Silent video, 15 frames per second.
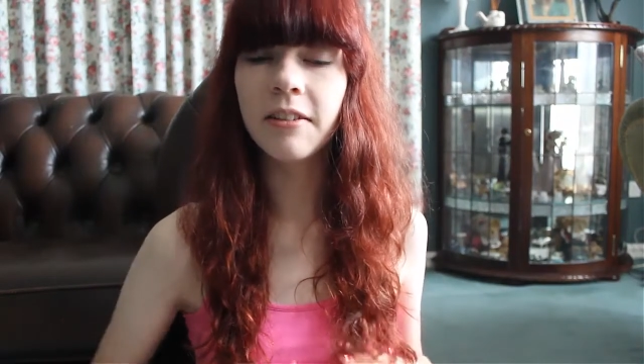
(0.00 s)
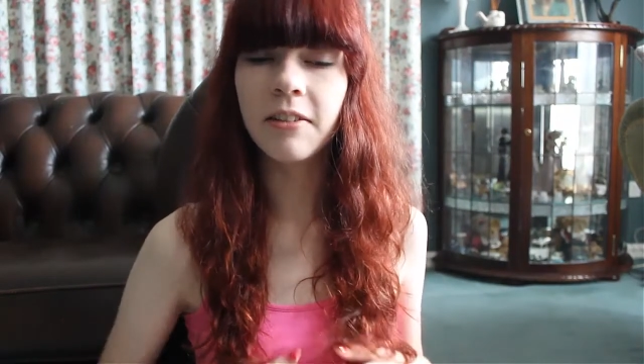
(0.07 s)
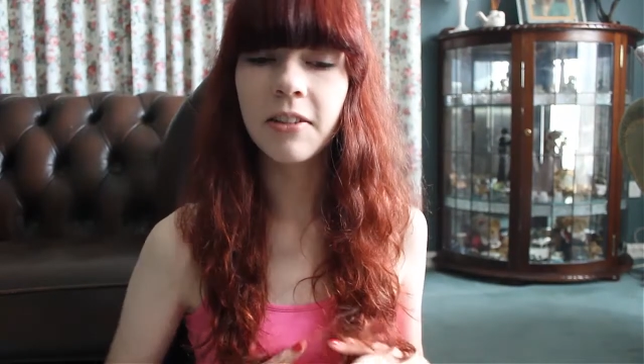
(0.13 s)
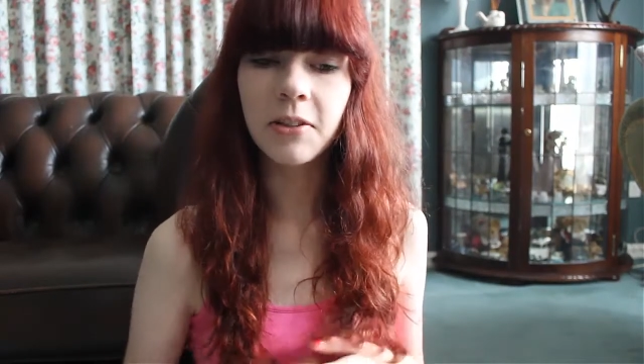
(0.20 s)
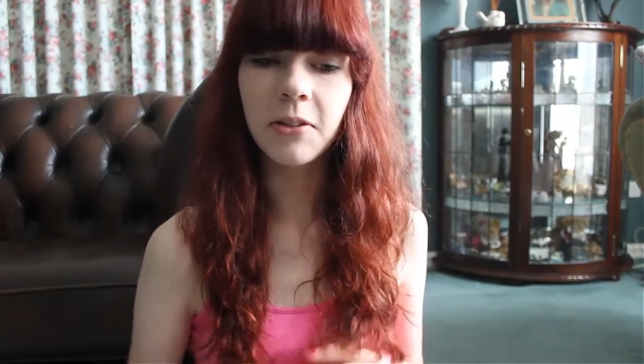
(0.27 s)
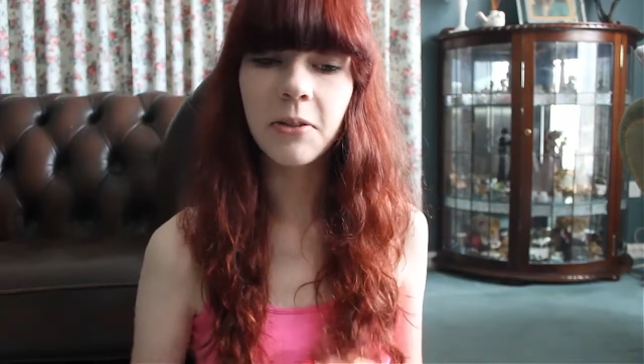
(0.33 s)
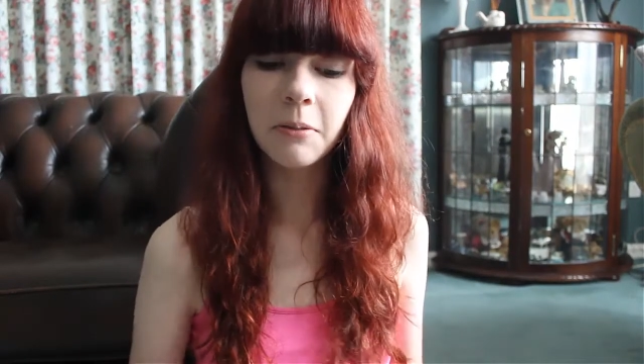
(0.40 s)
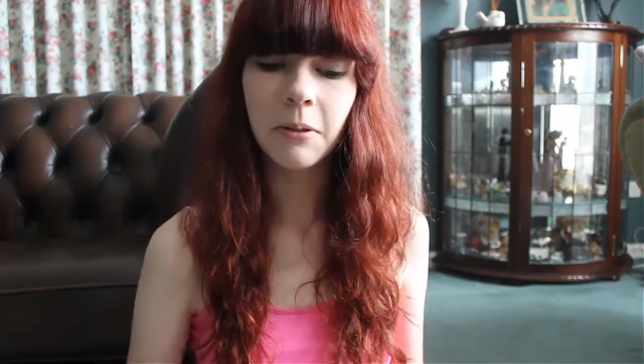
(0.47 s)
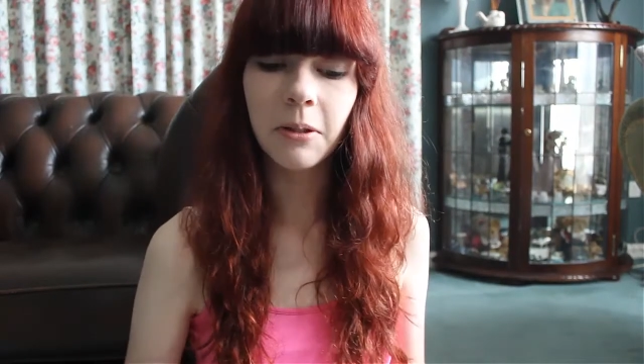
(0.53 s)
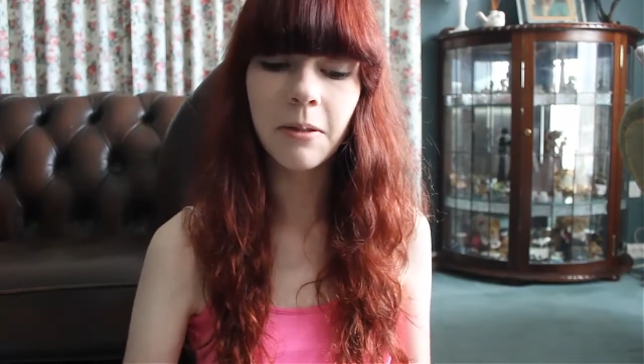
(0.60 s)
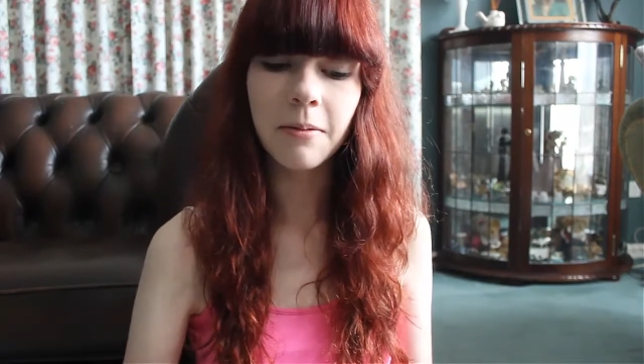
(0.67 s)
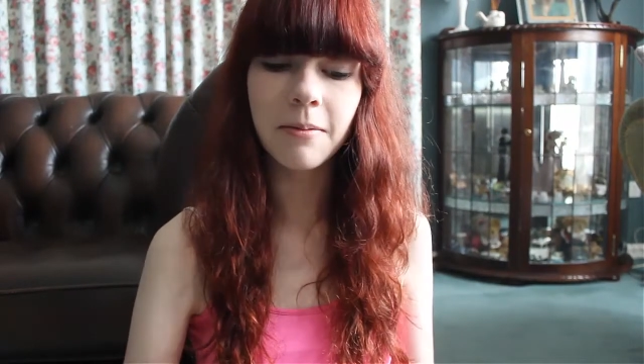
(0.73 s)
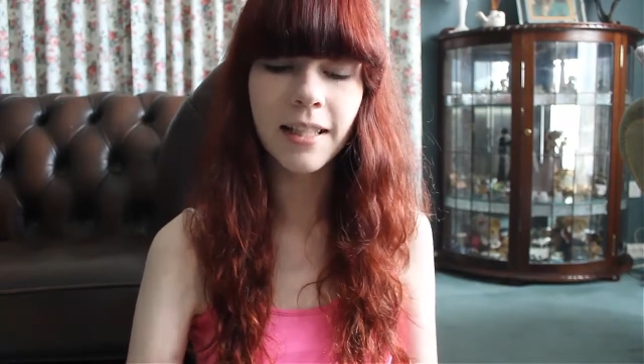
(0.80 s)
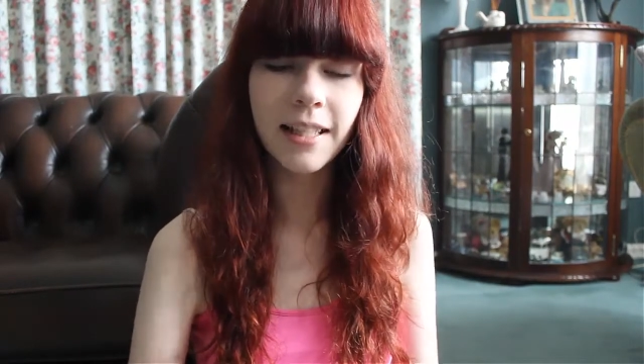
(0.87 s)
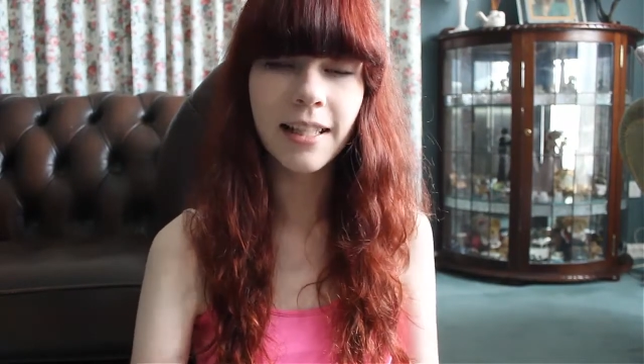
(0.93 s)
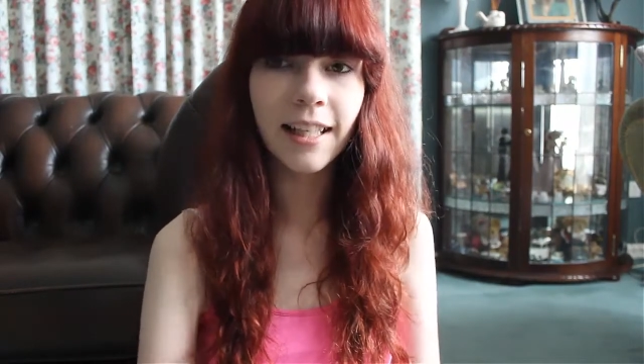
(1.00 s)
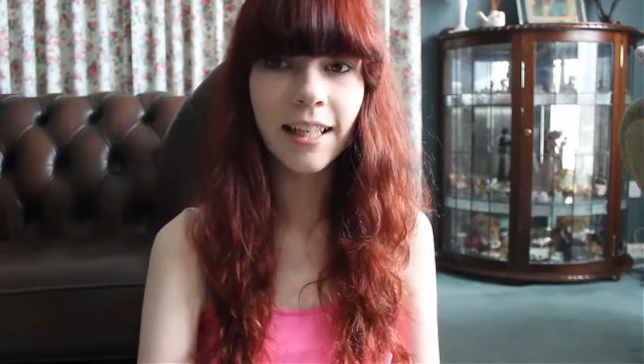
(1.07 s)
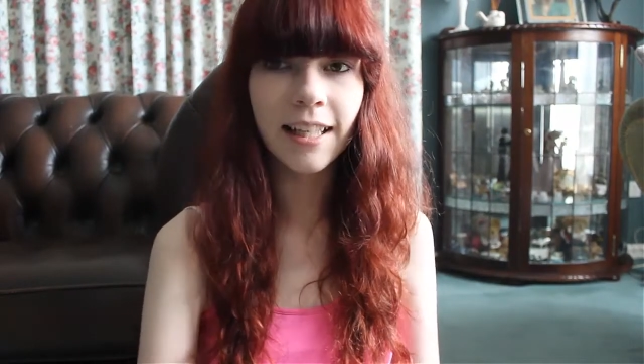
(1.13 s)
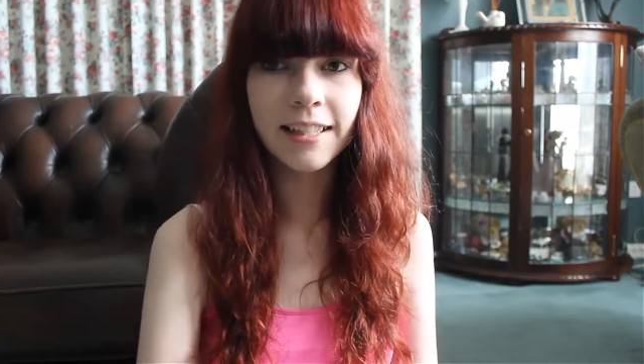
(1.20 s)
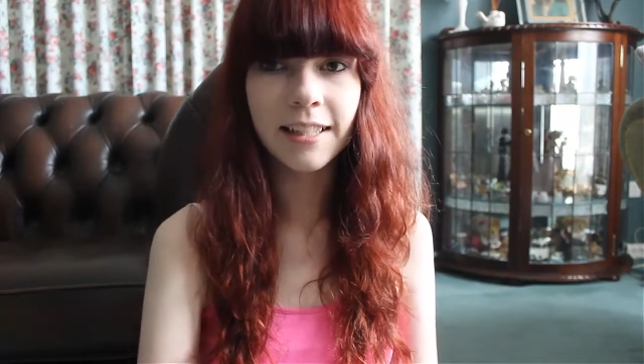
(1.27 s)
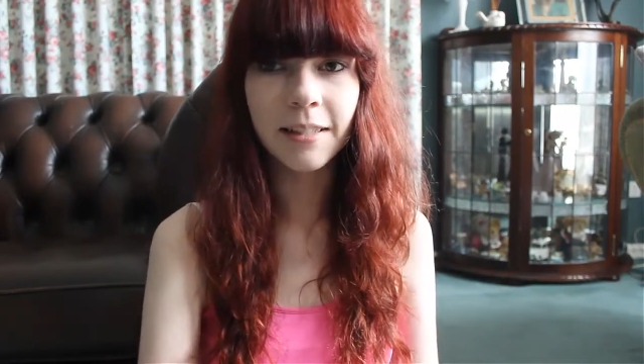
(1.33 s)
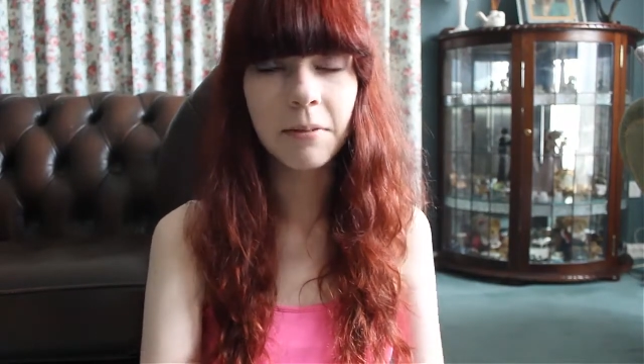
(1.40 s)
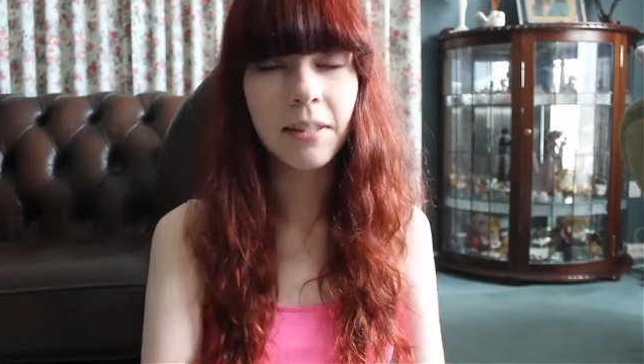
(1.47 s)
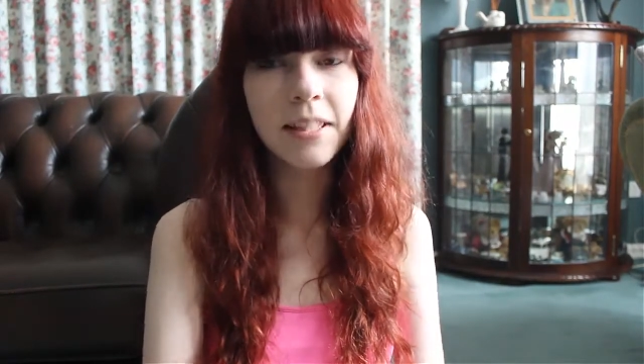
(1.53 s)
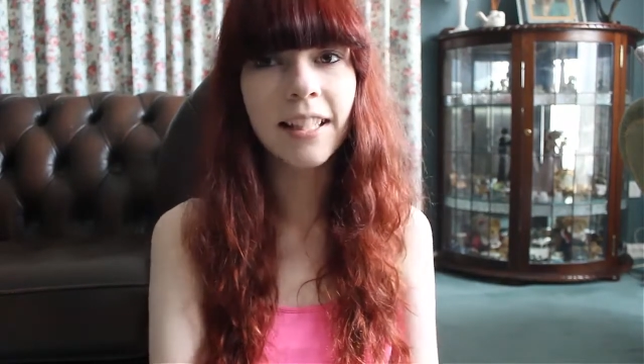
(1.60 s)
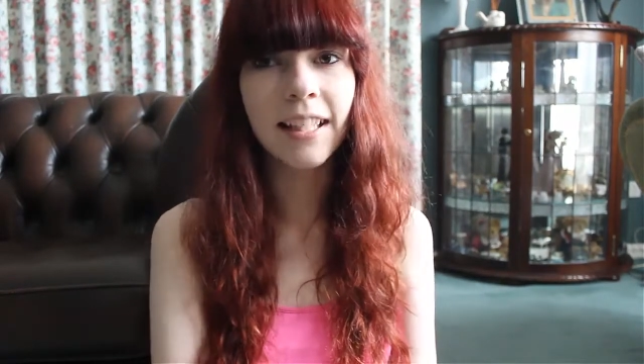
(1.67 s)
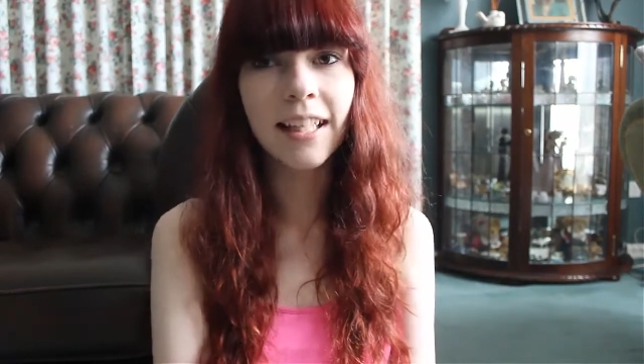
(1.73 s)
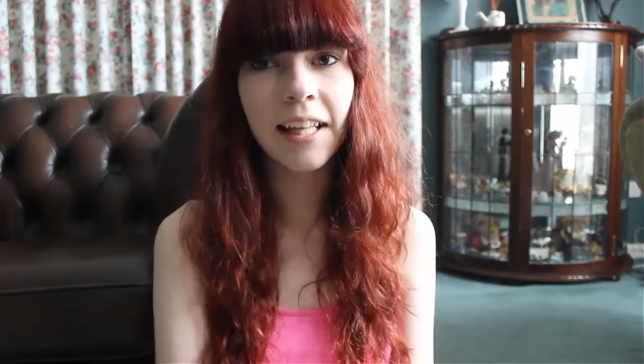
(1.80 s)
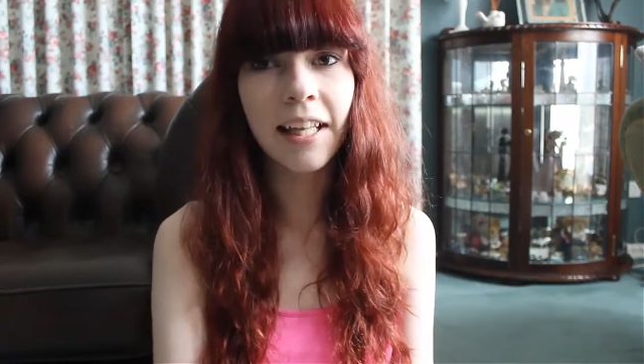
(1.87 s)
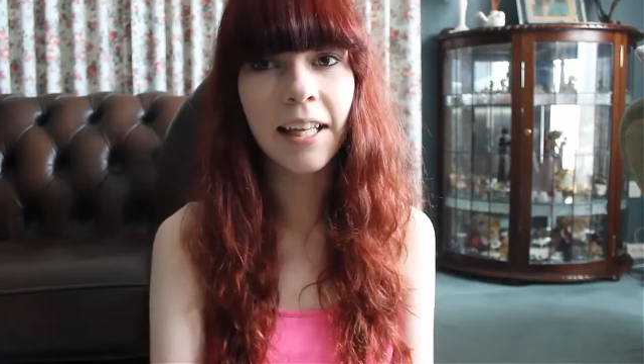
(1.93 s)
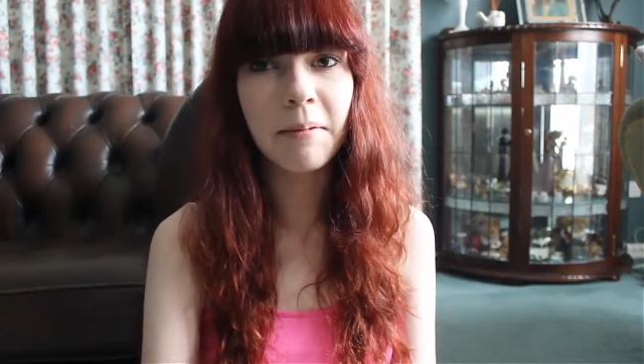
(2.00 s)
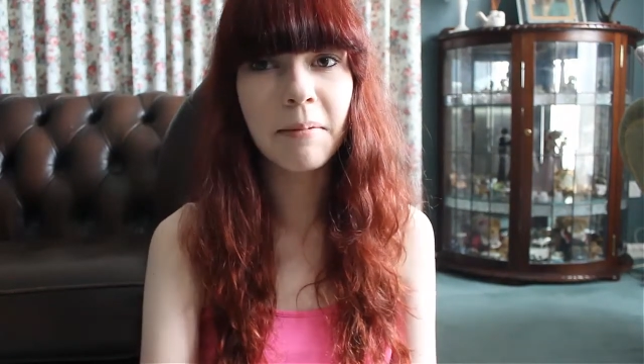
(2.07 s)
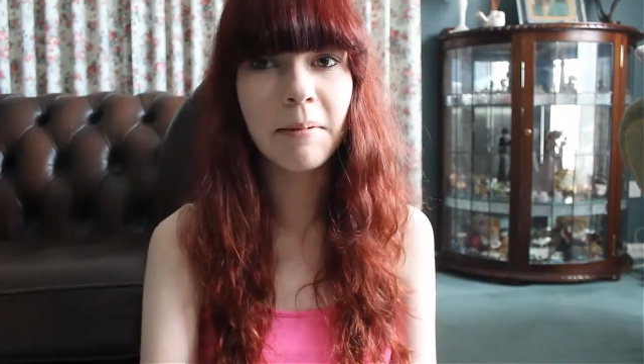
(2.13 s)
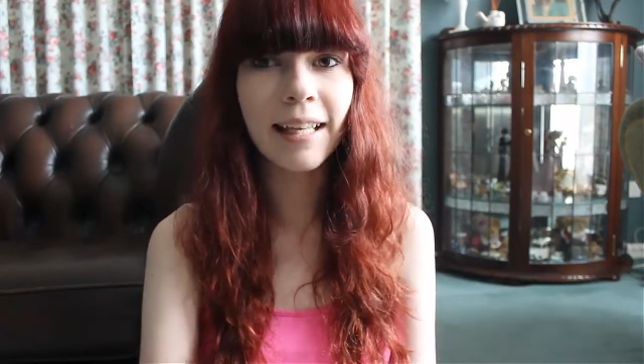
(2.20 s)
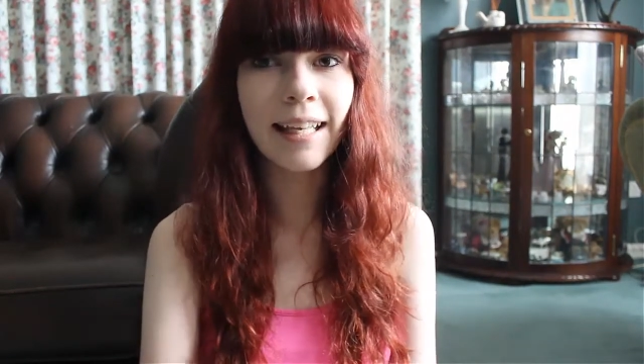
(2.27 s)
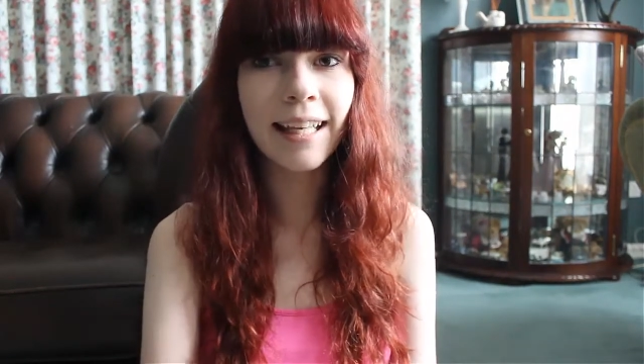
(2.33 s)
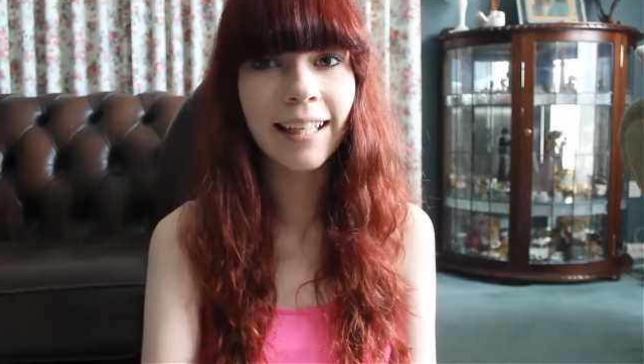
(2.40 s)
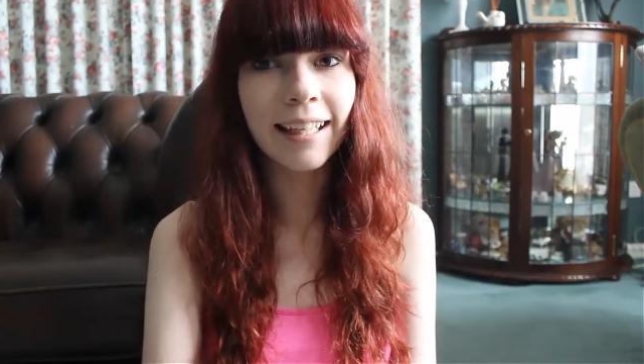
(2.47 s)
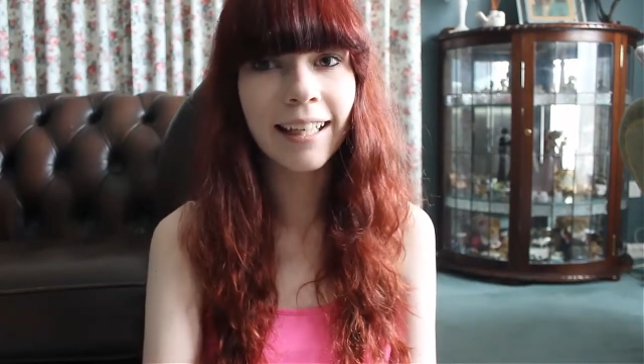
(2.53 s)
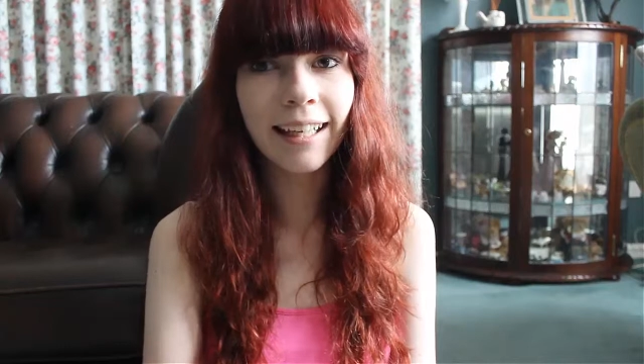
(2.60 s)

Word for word: so it's all warm and it's like someone's hugging me.